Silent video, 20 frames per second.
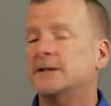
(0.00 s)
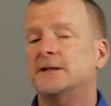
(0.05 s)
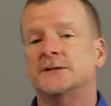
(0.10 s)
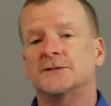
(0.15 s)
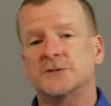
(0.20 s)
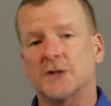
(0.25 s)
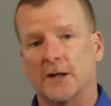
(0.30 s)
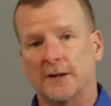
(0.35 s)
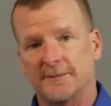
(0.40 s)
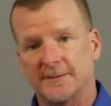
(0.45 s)

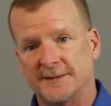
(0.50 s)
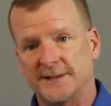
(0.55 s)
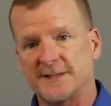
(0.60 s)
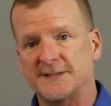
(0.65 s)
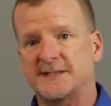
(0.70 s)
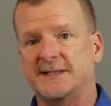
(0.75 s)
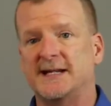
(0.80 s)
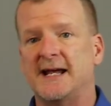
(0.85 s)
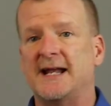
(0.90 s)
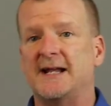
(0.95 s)
So let's
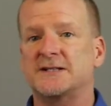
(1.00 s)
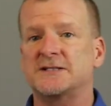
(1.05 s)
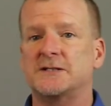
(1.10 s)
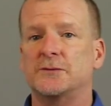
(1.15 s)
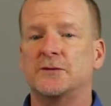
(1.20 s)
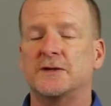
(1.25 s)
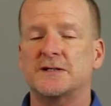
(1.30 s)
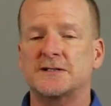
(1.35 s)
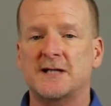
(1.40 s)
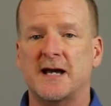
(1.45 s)
get at it and see
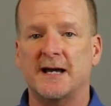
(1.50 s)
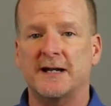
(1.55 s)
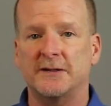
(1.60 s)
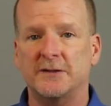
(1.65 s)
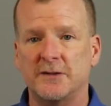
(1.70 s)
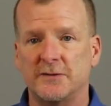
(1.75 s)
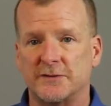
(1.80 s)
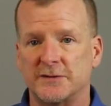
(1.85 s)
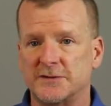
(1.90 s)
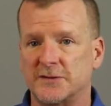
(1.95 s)
what he's got to
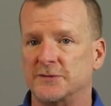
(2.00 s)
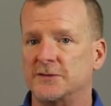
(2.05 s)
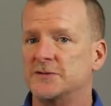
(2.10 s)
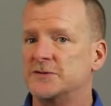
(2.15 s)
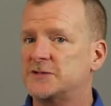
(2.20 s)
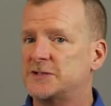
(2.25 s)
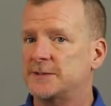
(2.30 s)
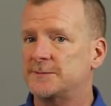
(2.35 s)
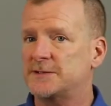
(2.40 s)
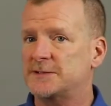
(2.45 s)
do. So
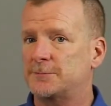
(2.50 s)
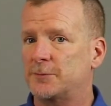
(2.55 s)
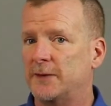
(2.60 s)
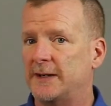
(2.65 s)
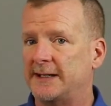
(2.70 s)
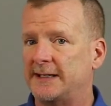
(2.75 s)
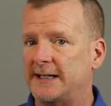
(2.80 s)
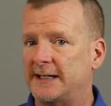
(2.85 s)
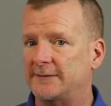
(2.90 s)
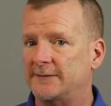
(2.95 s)
here's Jimmy's
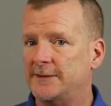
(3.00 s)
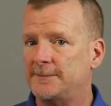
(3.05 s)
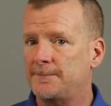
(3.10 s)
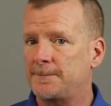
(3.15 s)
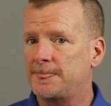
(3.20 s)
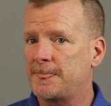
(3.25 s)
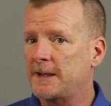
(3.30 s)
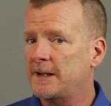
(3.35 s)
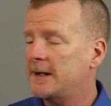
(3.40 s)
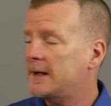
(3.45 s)
break
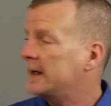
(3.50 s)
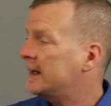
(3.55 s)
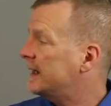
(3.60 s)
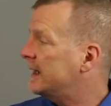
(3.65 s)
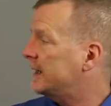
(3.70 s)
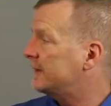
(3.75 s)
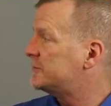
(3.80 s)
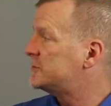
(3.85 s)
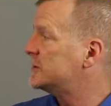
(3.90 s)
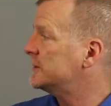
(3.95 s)
even.
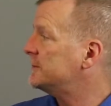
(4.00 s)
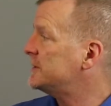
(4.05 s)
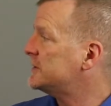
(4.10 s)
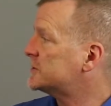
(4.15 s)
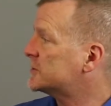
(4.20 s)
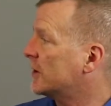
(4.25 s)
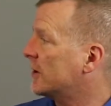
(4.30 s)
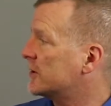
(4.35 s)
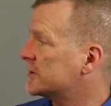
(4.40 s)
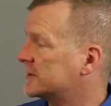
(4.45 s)
If Jimmy
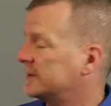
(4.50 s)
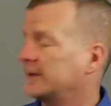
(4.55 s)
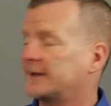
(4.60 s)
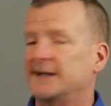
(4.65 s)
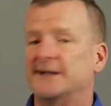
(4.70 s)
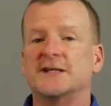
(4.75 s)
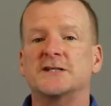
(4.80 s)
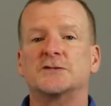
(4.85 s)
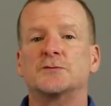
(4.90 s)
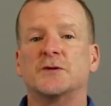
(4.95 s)
charges, okay,
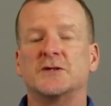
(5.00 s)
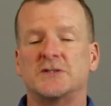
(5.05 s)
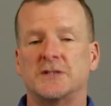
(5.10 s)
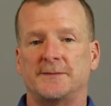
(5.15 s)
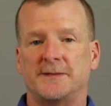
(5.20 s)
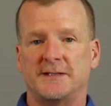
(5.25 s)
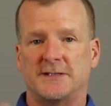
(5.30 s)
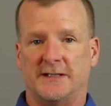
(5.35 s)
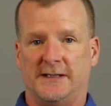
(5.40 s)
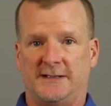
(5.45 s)
this is what
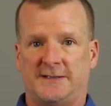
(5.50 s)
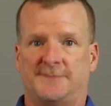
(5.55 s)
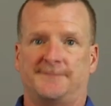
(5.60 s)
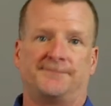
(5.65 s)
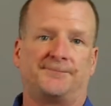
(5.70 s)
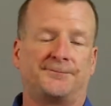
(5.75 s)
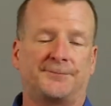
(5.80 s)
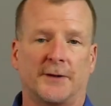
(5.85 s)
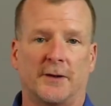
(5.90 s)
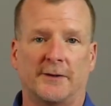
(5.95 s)
Jimmy does.
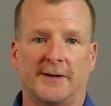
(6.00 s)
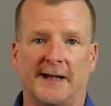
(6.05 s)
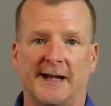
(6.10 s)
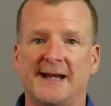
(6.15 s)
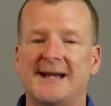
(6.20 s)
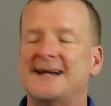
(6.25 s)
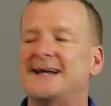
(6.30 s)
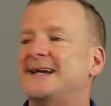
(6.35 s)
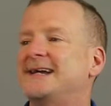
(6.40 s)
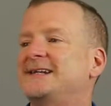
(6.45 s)

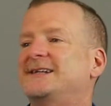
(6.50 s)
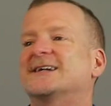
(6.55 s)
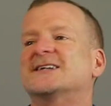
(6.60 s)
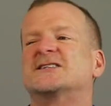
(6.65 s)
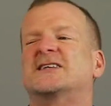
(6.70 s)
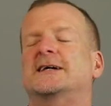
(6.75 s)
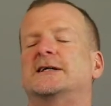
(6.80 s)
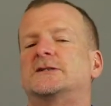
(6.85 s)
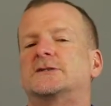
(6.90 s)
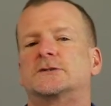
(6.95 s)
Okay, he does
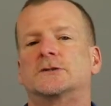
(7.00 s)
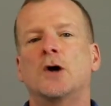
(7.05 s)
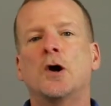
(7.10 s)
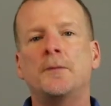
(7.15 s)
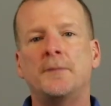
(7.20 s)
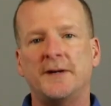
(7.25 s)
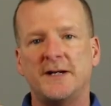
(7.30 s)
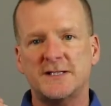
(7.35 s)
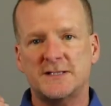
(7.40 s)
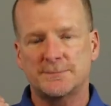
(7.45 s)
like so
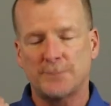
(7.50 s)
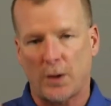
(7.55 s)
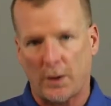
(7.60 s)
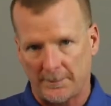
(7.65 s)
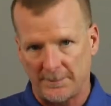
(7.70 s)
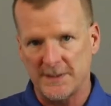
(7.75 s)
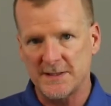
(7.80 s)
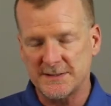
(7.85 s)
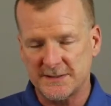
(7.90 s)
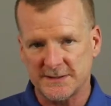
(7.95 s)
many small
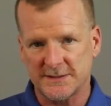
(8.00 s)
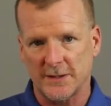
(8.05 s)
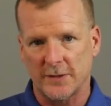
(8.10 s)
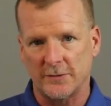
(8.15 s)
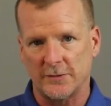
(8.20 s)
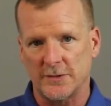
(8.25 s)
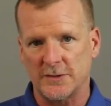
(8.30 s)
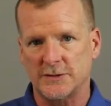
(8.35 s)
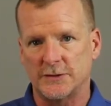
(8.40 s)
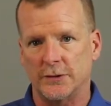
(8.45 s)
business
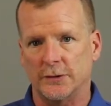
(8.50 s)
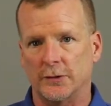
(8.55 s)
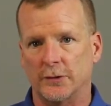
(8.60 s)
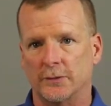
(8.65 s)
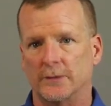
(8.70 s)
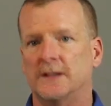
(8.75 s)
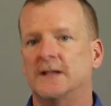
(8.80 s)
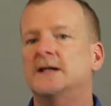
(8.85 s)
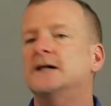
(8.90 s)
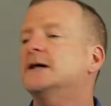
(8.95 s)
owners
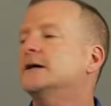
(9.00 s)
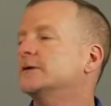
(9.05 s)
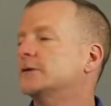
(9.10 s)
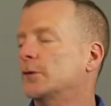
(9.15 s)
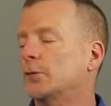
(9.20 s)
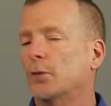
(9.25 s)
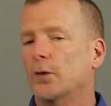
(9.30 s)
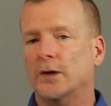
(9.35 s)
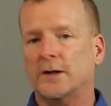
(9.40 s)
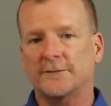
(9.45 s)
do. They're
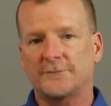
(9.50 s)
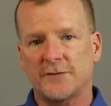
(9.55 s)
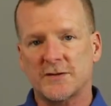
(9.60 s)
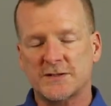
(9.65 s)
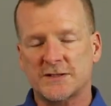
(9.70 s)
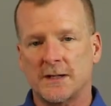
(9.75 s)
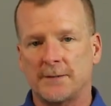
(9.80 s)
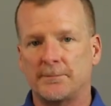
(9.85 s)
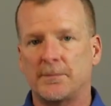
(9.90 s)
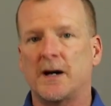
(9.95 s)
working for
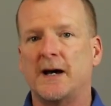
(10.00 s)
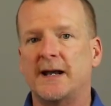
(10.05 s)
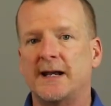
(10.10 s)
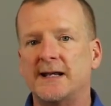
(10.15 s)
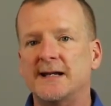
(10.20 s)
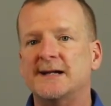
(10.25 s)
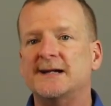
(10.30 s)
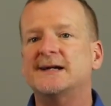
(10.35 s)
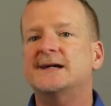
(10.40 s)
somebody.